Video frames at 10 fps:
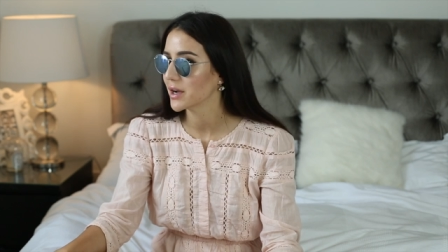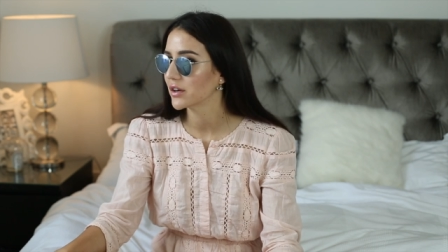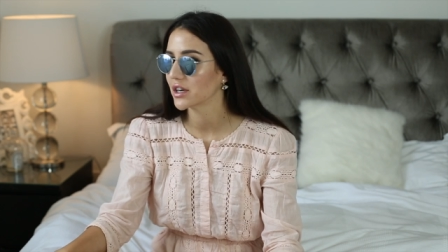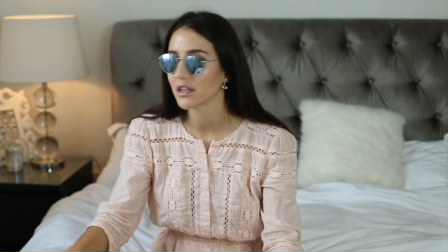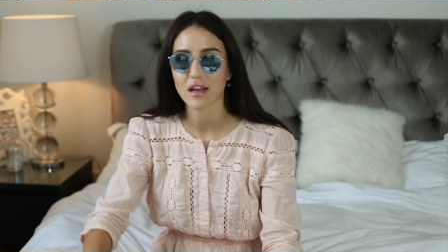
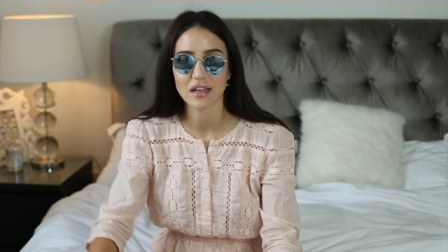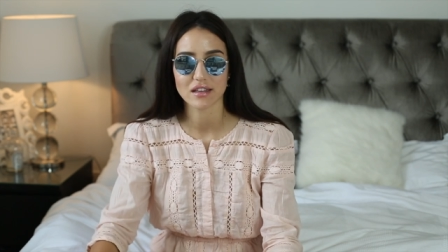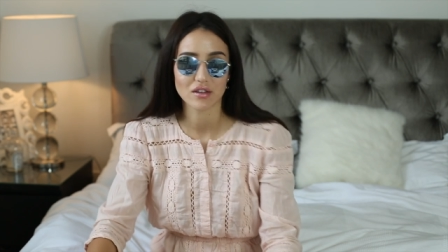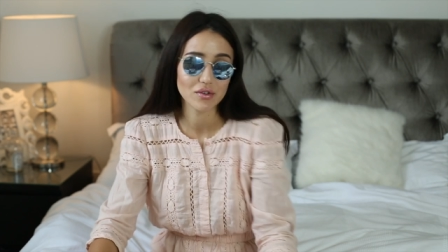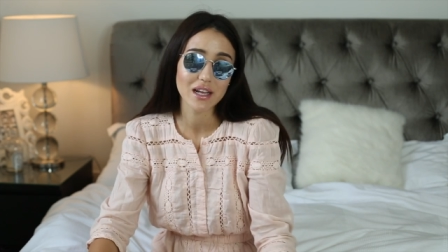mirrored. I
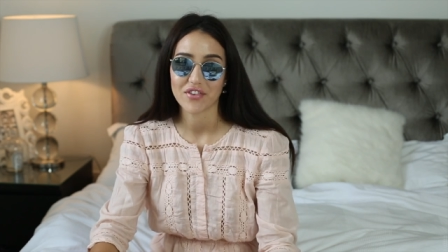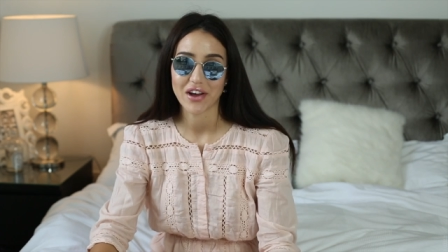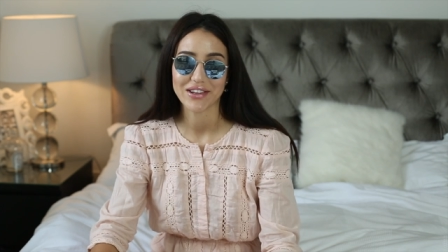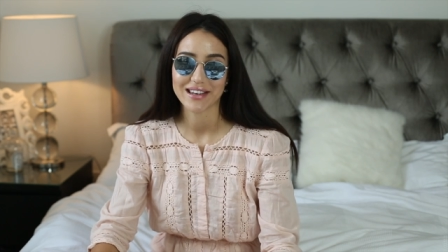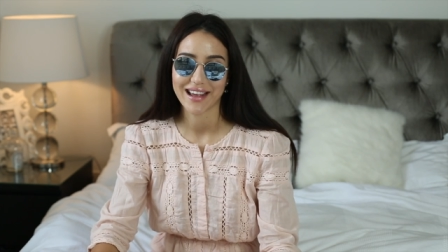think they're really
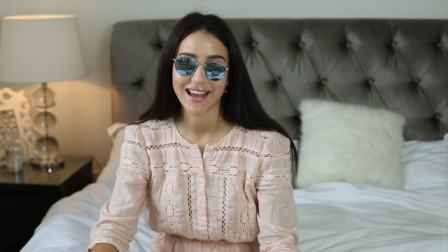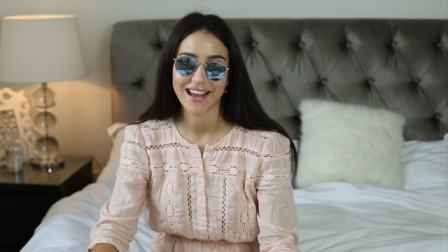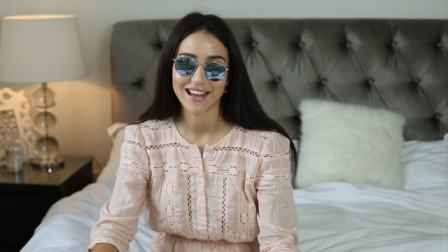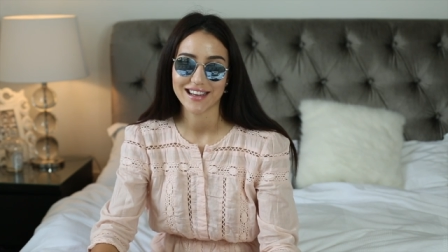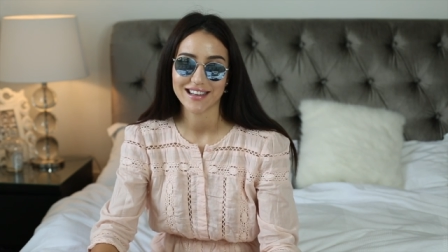fun,
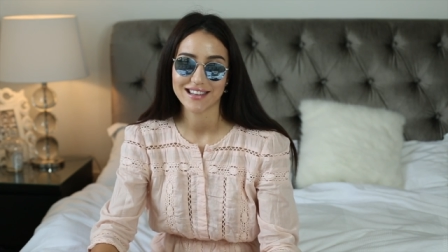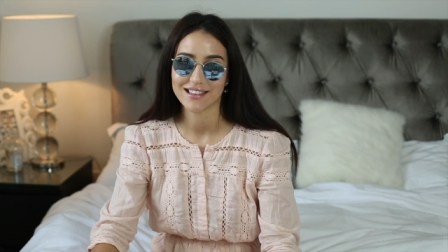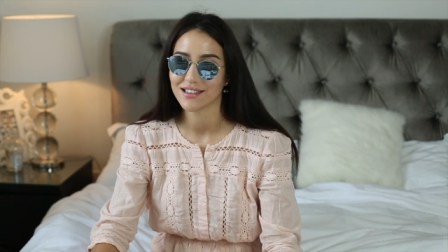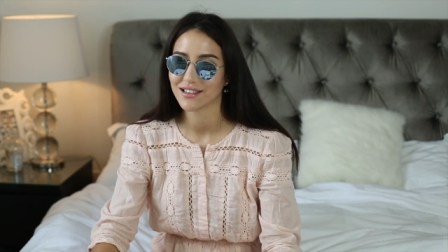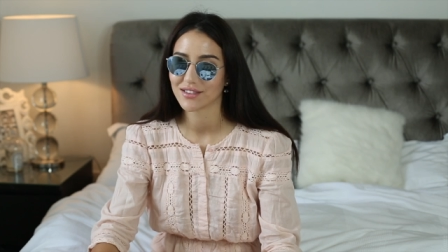
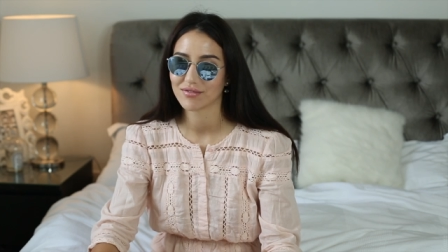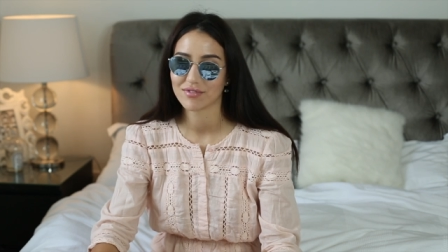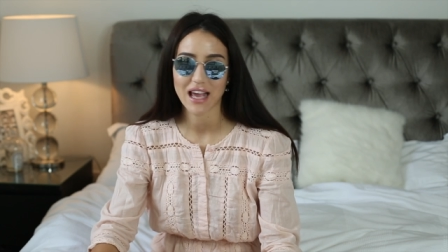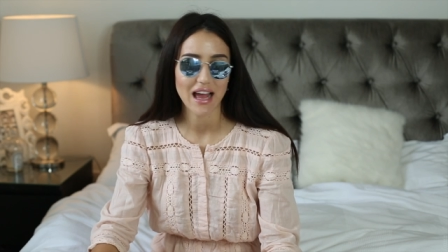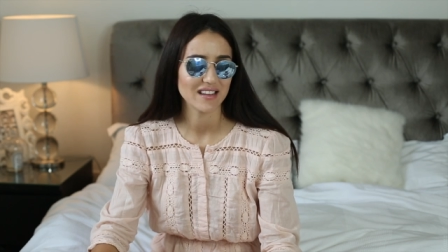and
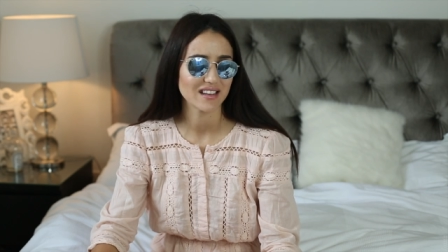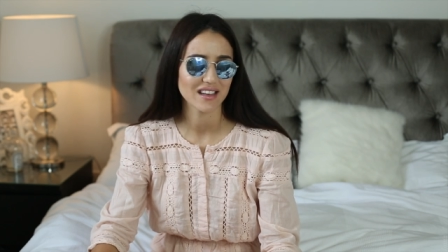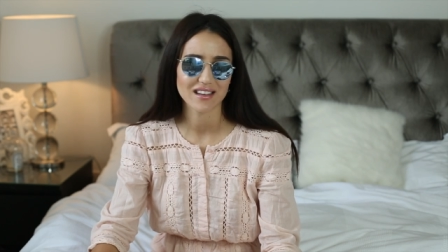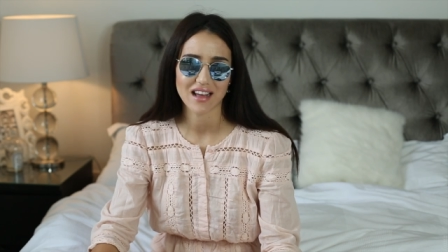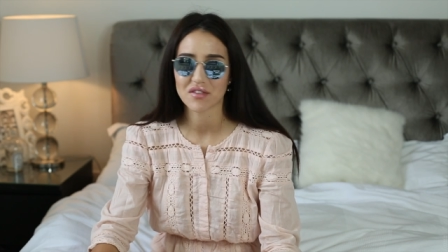yeah, I
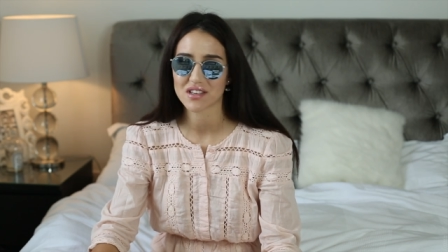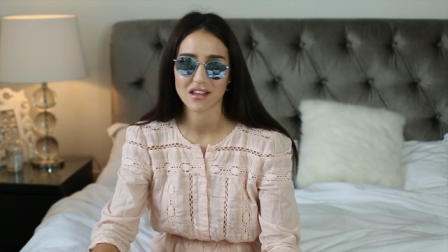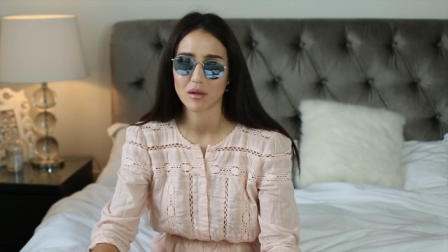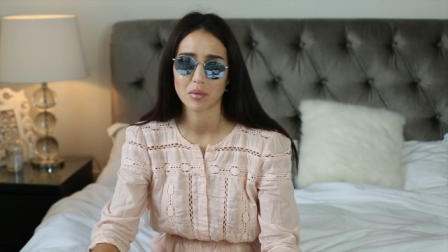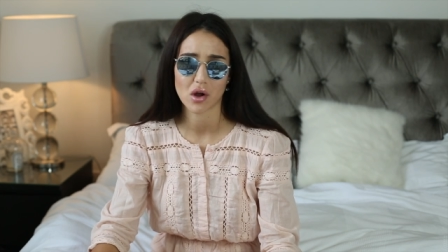think every
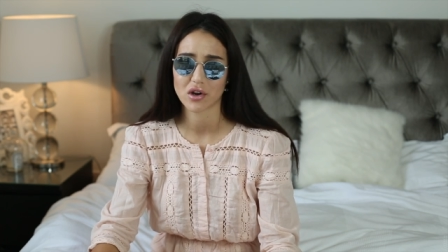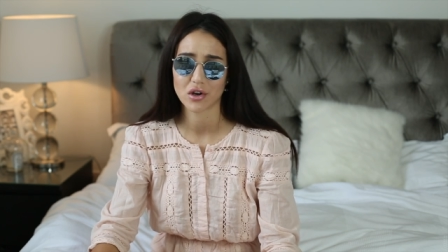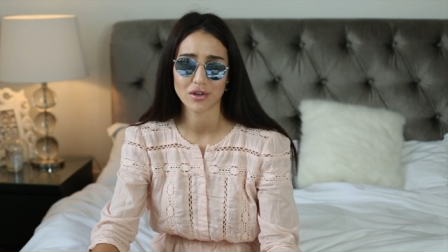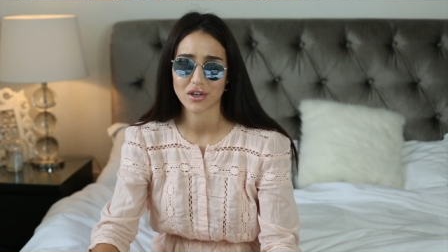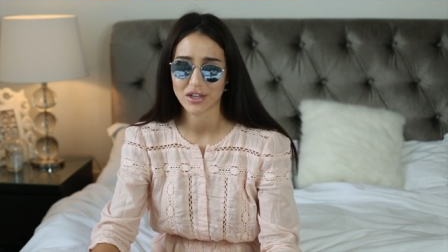single
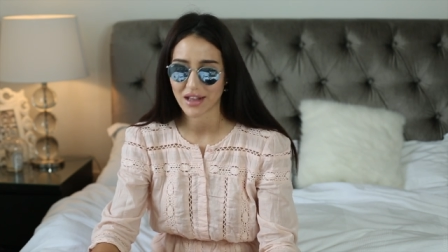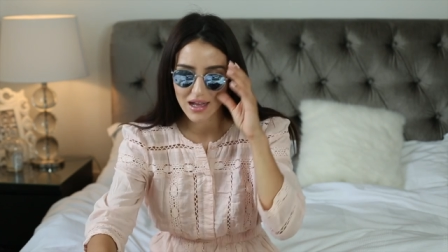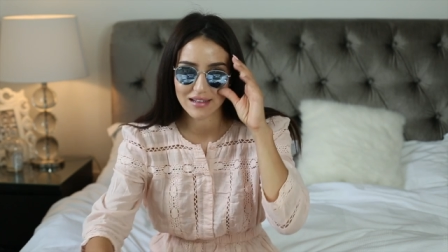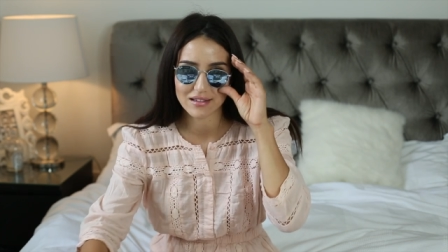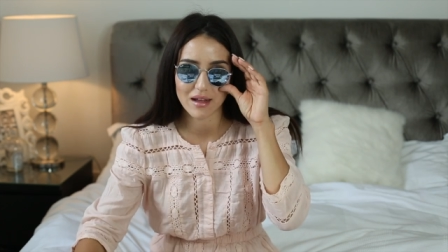blogger on earth
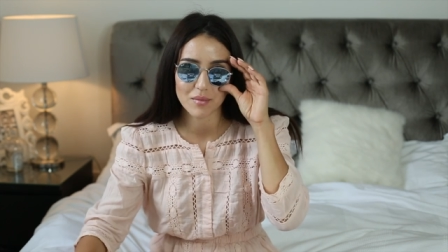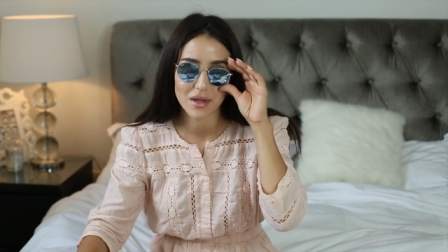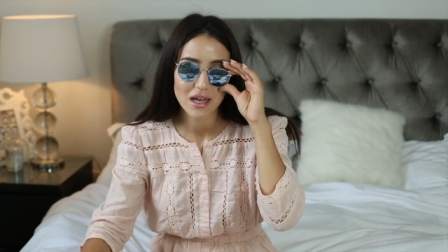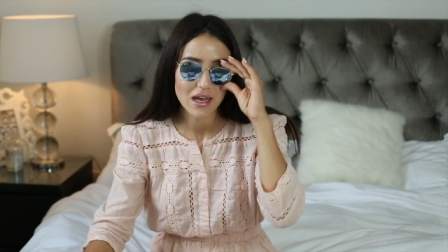has them.